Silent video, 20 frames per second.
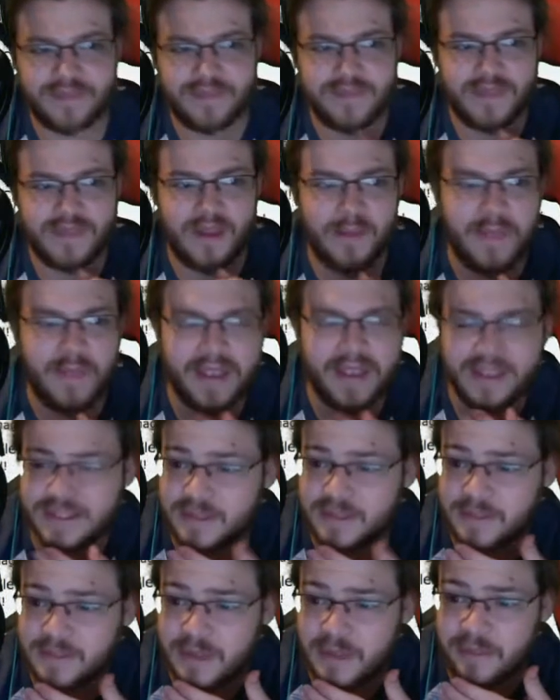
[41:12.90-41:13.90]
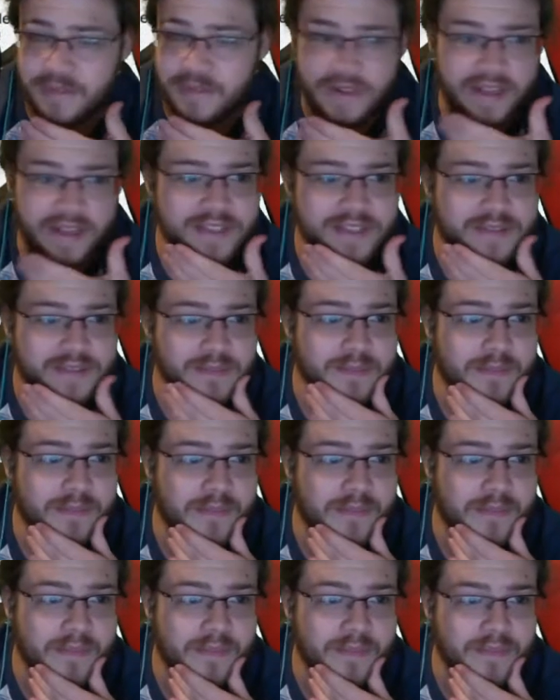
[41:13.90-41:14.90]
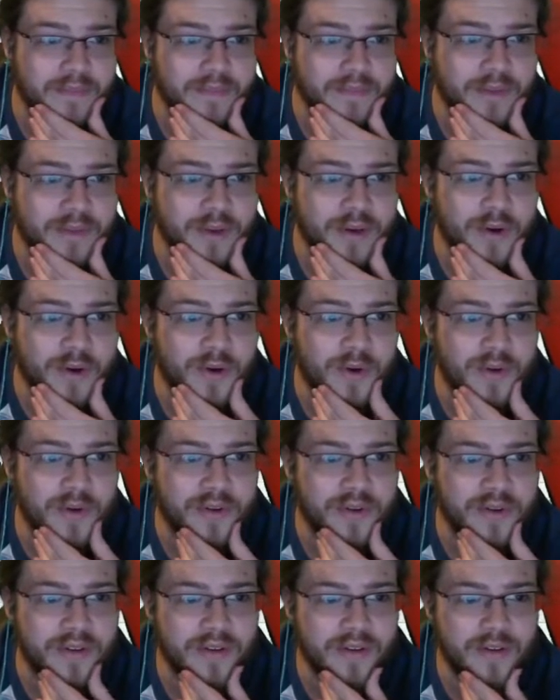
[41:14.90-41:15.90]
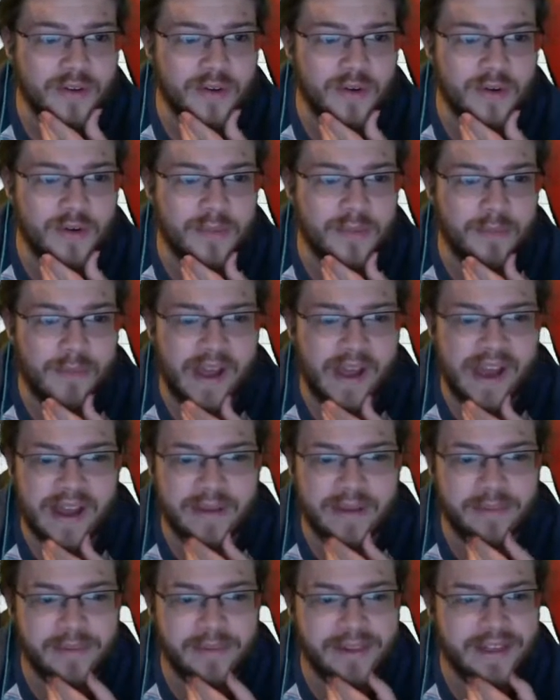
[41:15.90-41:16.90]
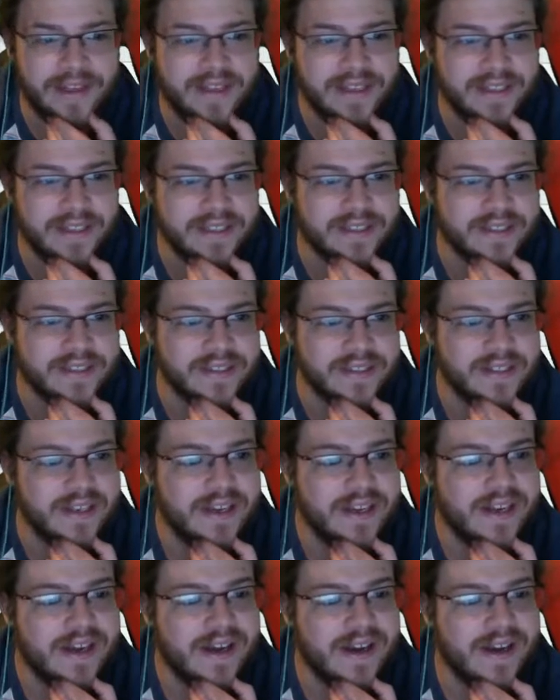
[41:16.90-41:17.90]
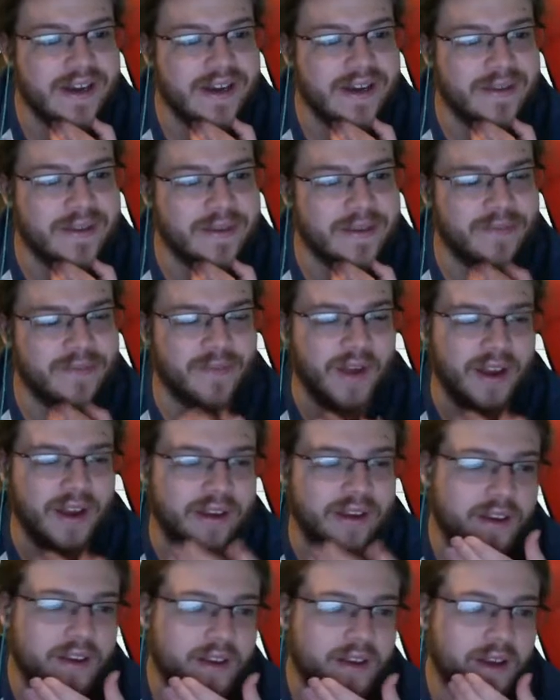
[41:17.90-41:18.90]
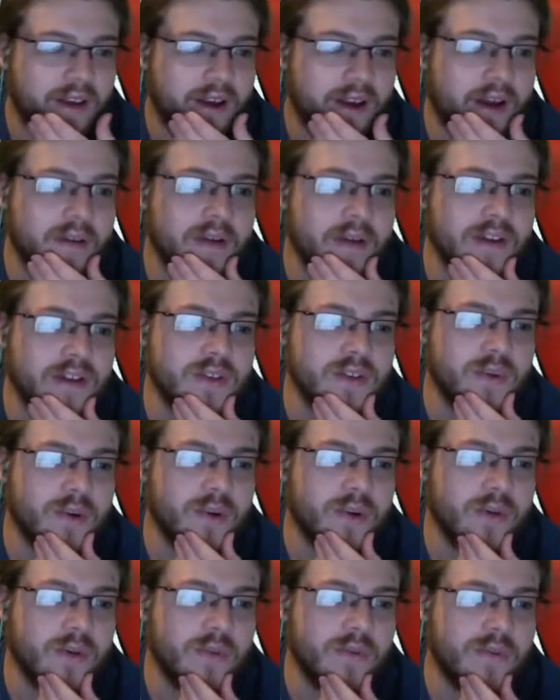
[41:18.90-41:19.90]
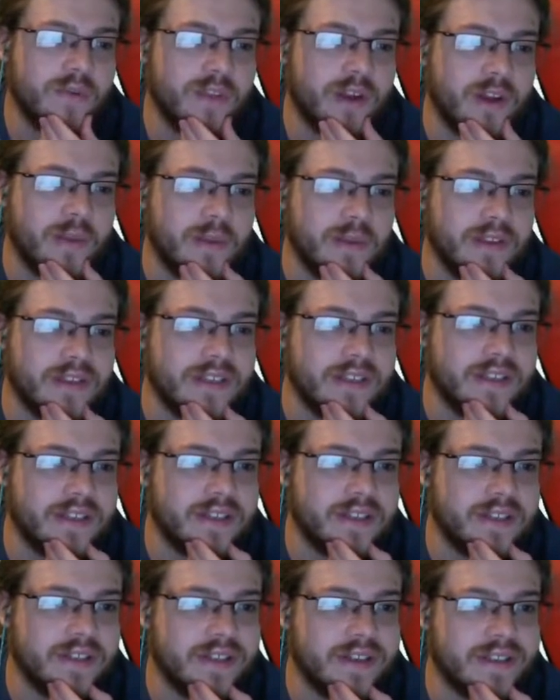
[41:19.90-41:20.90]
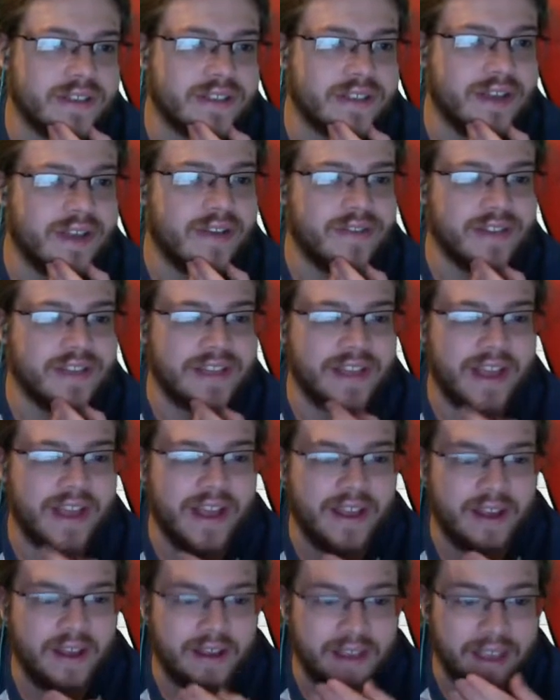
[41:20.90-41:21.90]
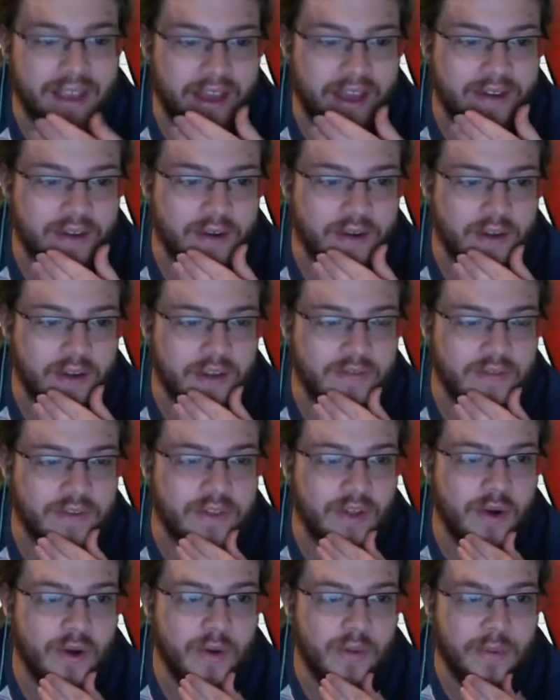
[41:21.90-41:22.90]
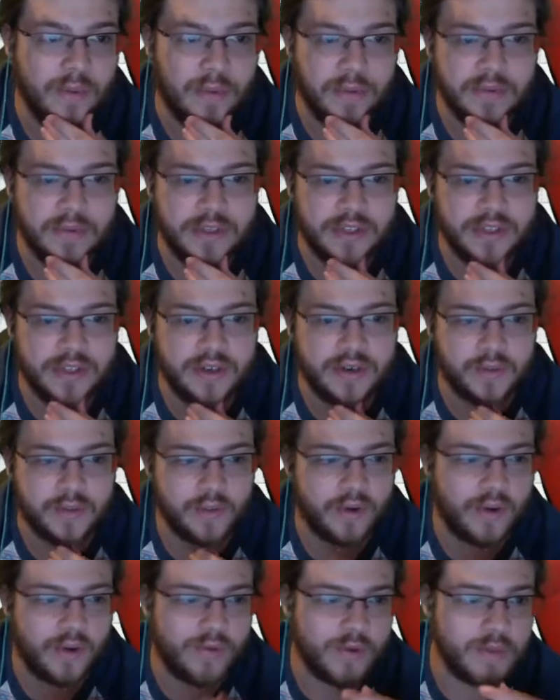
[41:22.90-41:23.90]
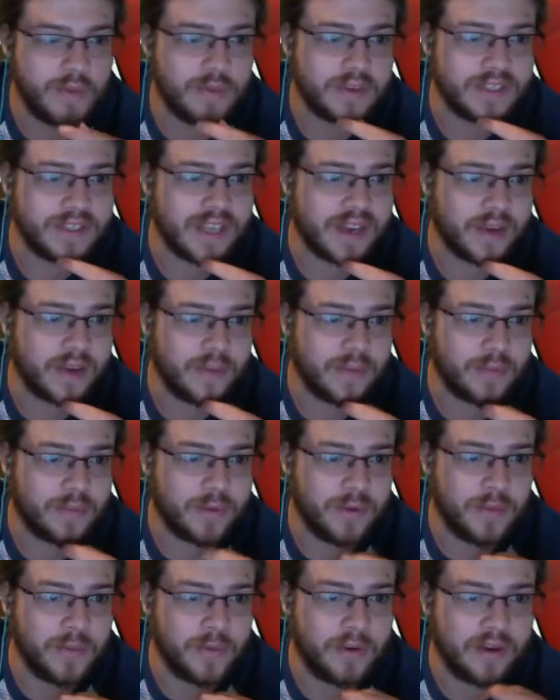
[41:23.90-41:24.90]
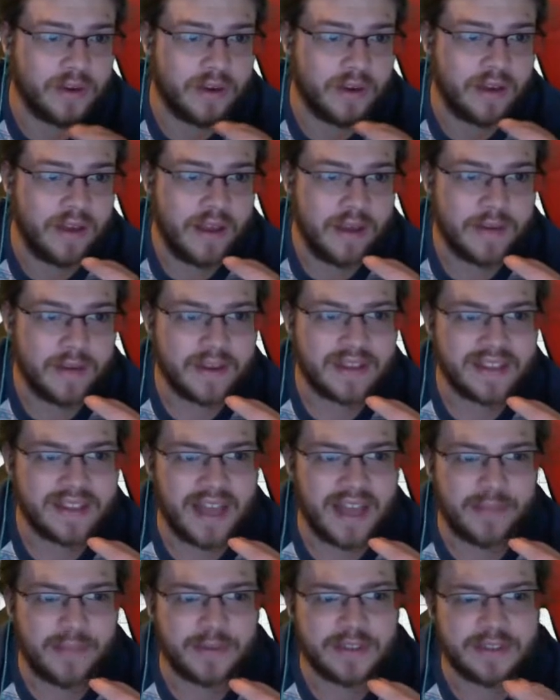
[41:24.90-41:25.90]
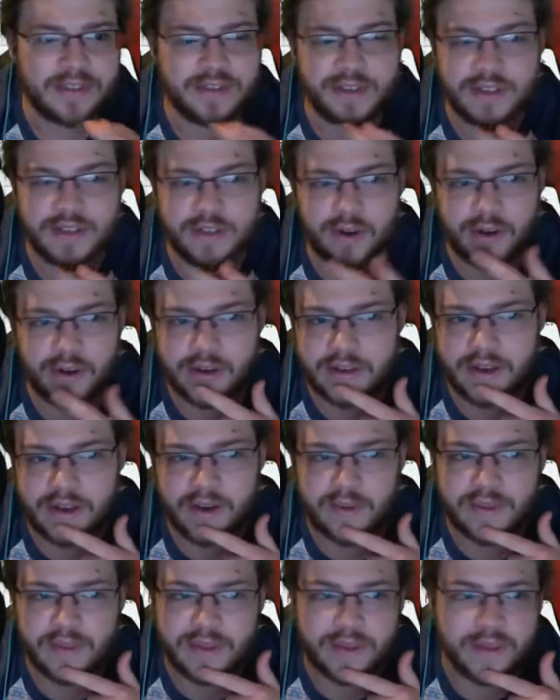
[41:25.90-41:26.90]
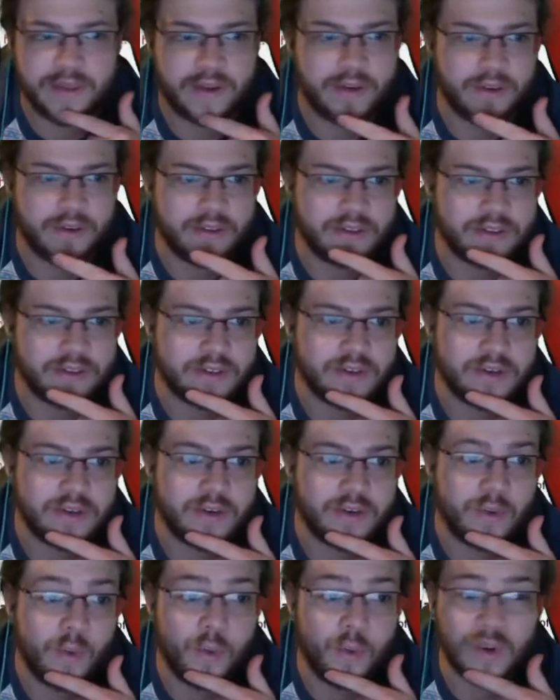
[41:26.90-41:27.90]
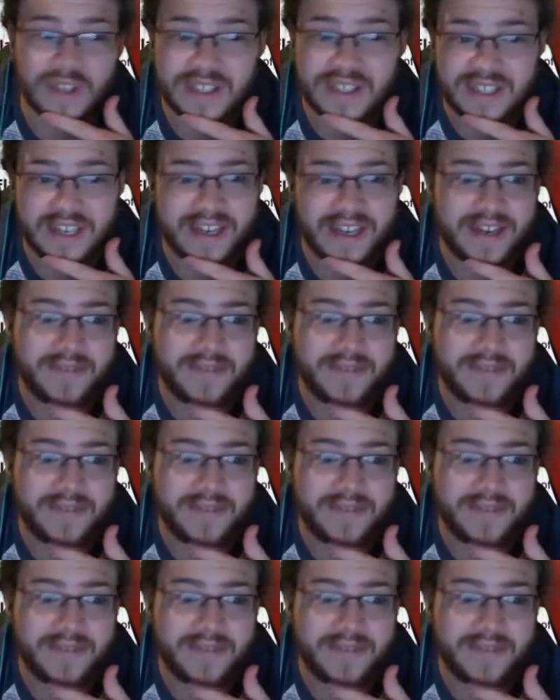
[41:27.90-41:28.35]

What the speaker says: making some dumb plays. Good old bad plays. It's fine. I'm not too worried. We'll Flare Blitz into the Escavalier again, even though we probably shouldn't. We'll go for a Protect with Primarina, because Lapras is going to target it down with a Thunder this turn, or Sing,